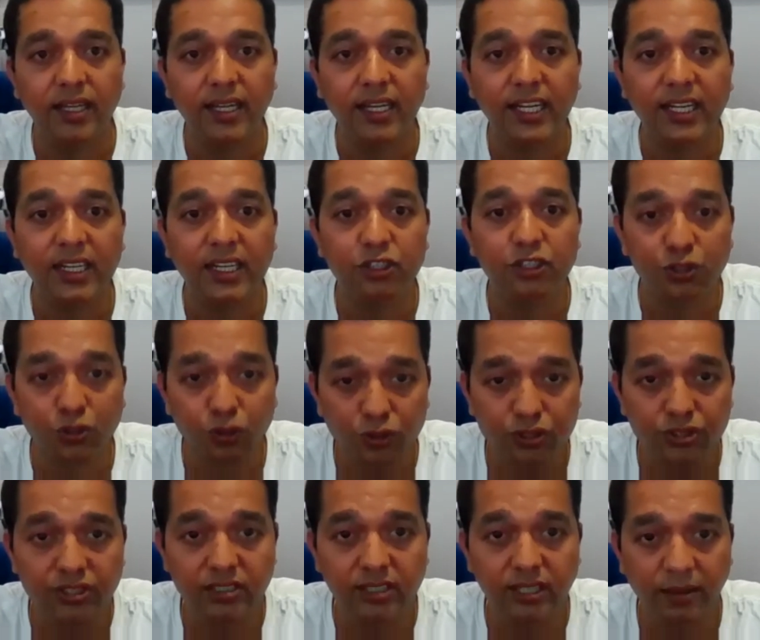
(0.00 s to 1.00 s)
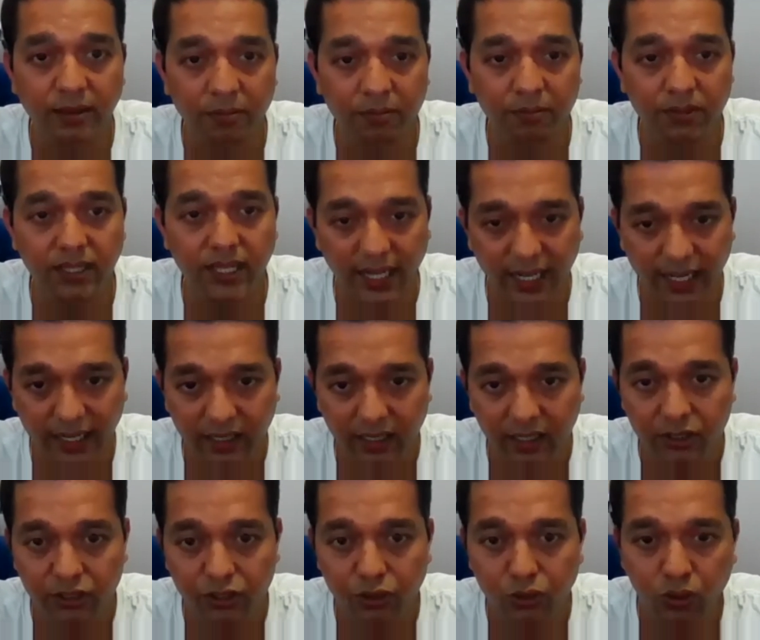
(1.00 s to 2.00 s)
it shows them that
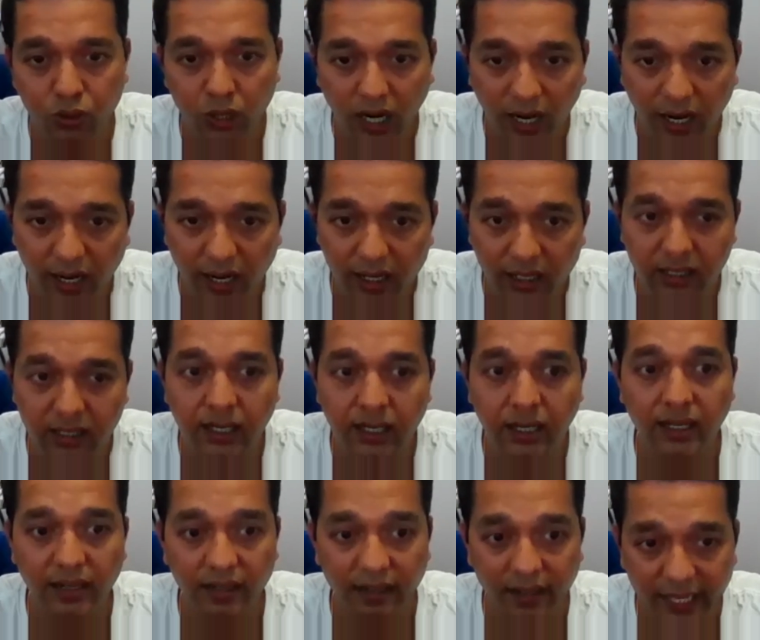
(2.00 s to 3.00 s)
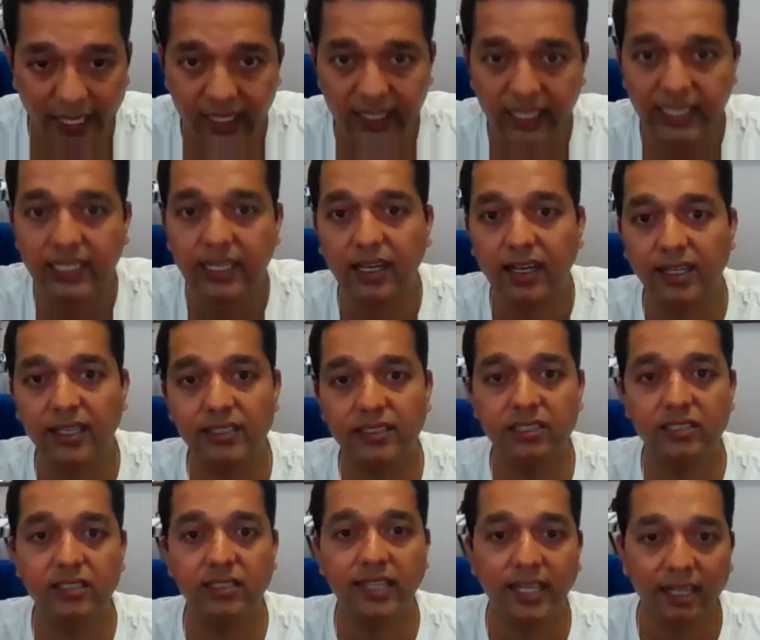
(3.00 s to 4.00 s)
you are a
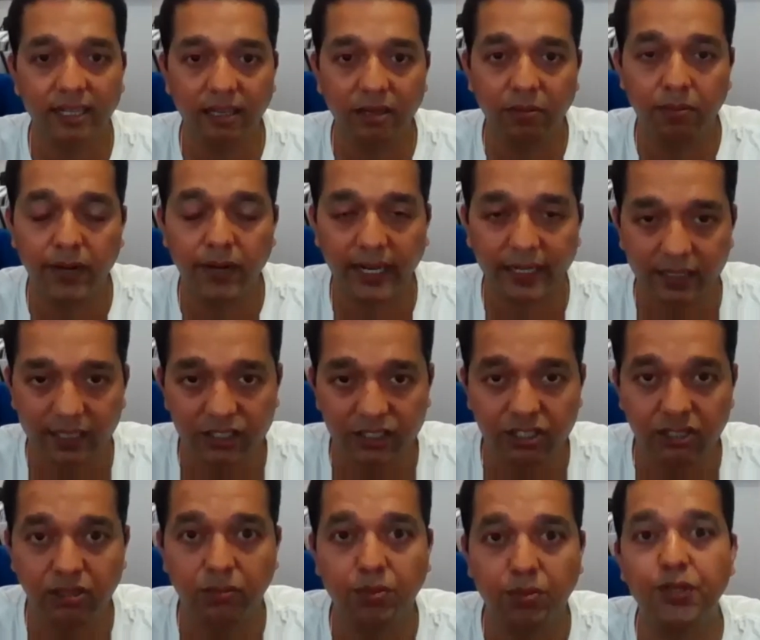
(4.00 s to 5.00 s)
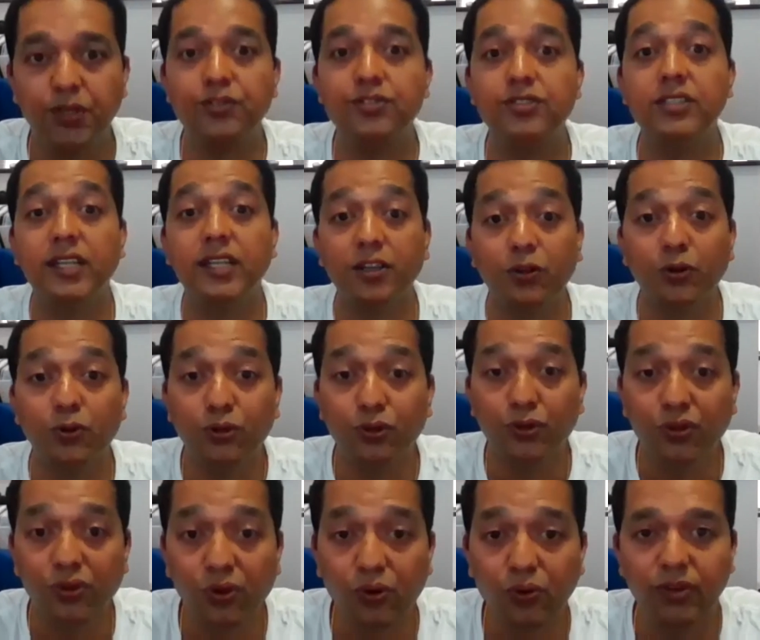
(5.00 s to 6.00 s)
recognized dental practitioner, because they
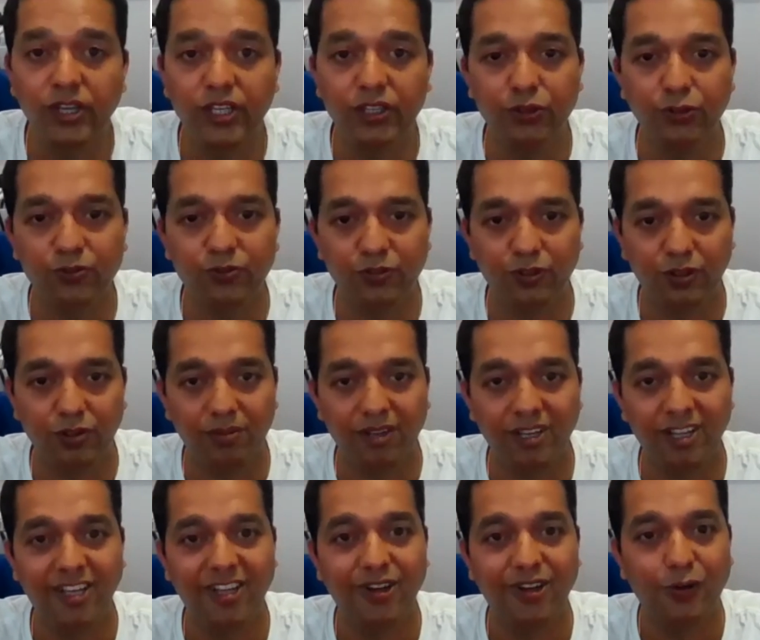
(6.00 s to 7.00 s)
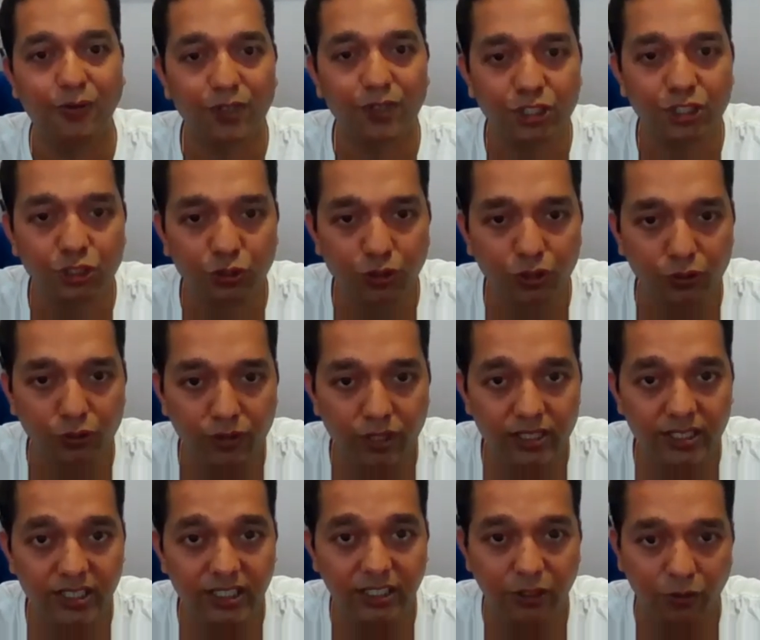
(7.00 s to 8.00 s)
don't know where you're from or which
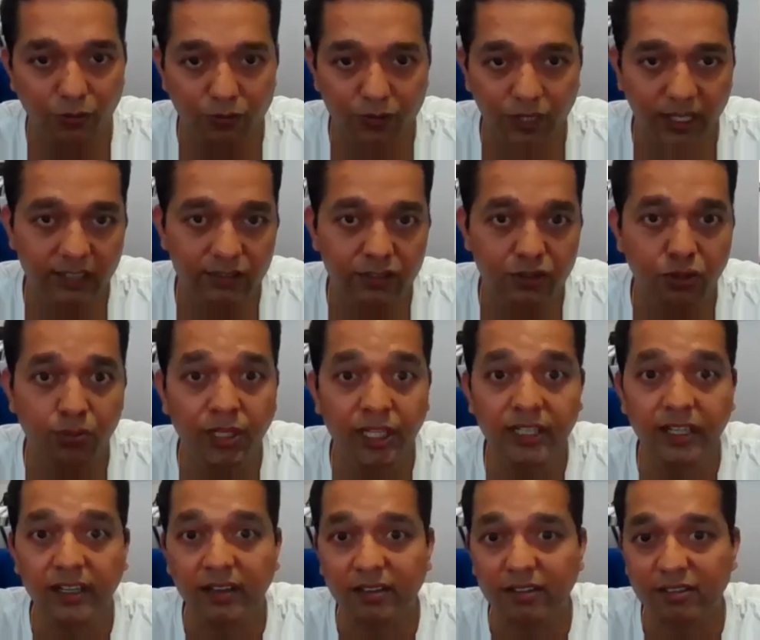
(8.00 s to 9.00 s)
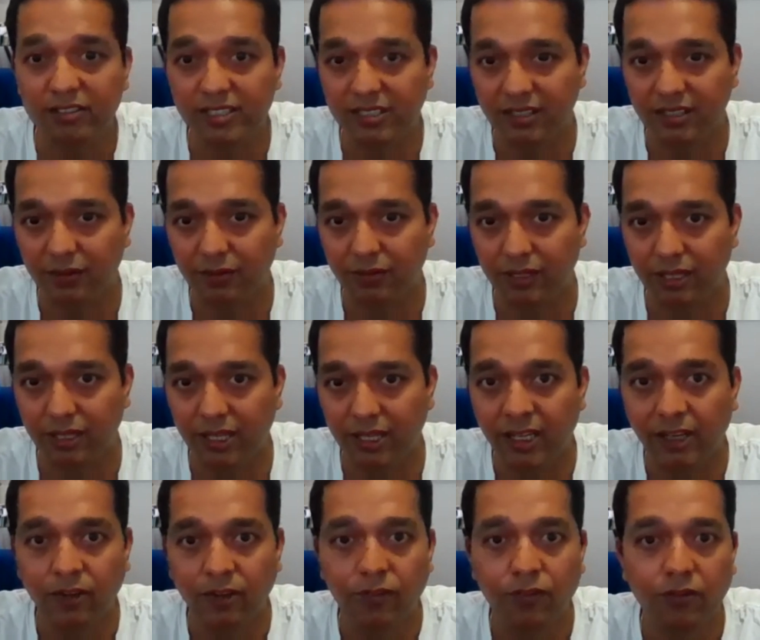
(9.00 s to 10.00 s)
university. Or there are so many countries in the world
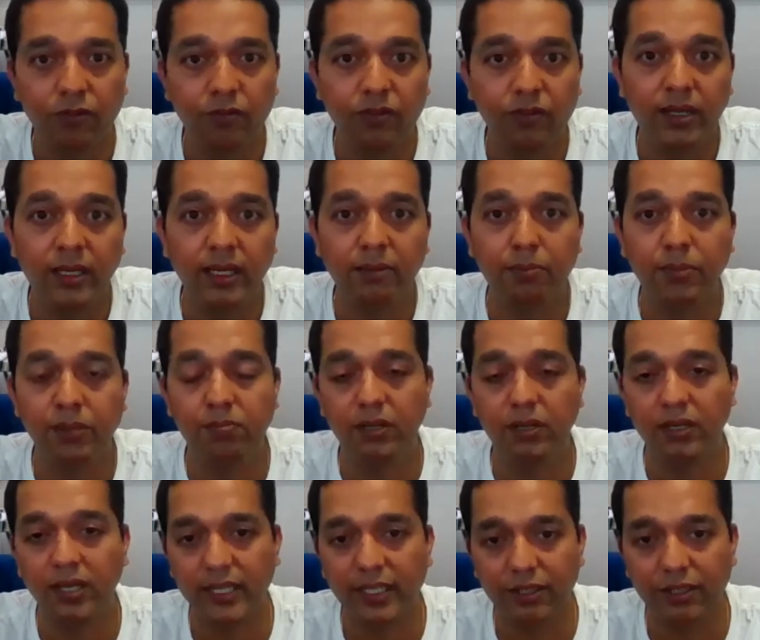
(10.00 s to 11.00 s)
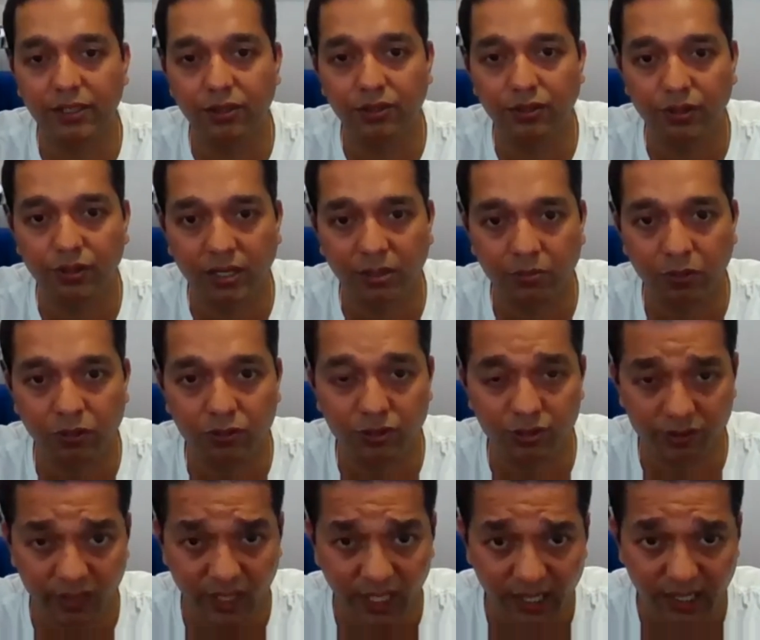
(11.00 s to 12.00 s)
from where people like to come to
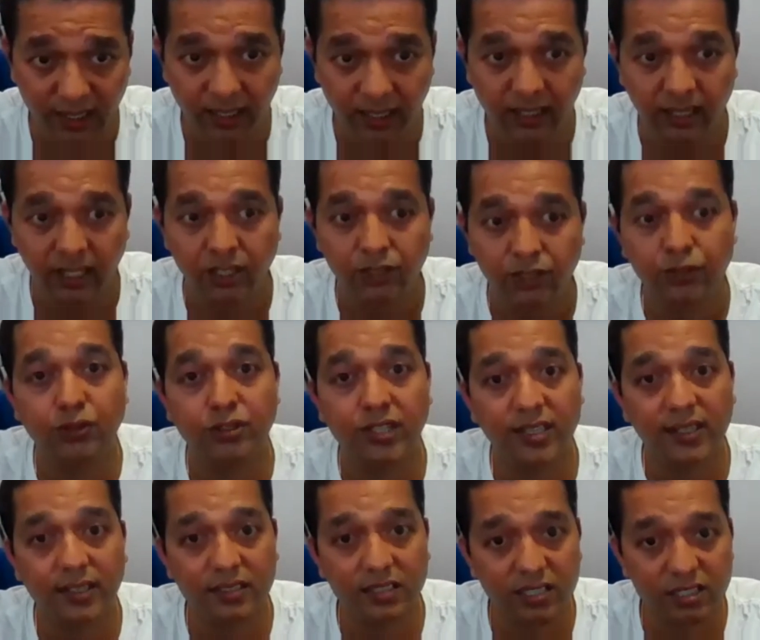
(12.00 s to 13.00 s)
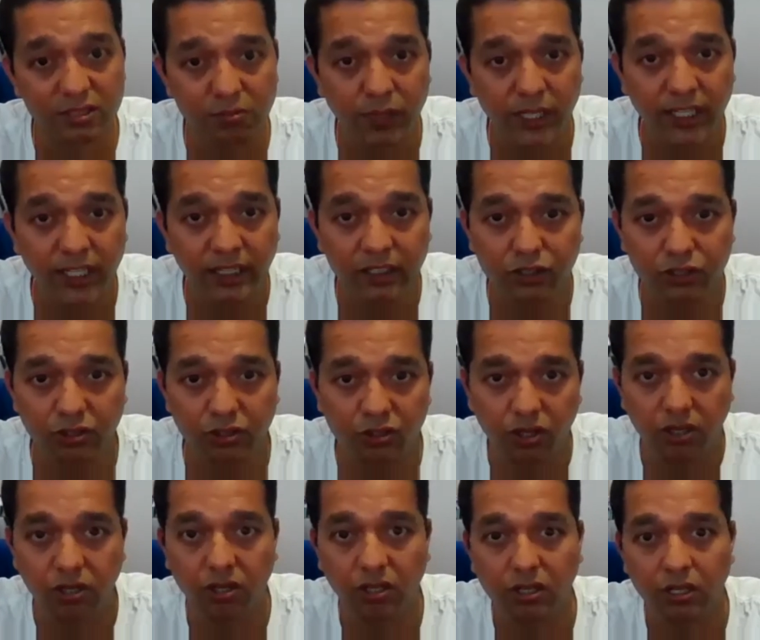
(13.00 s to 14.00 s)
Australia. So they're just making
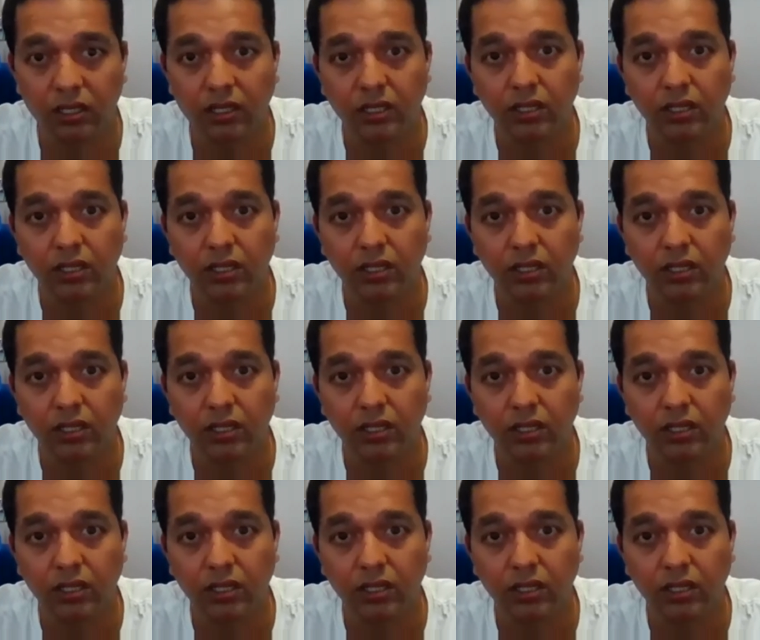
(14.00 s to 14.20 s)
sure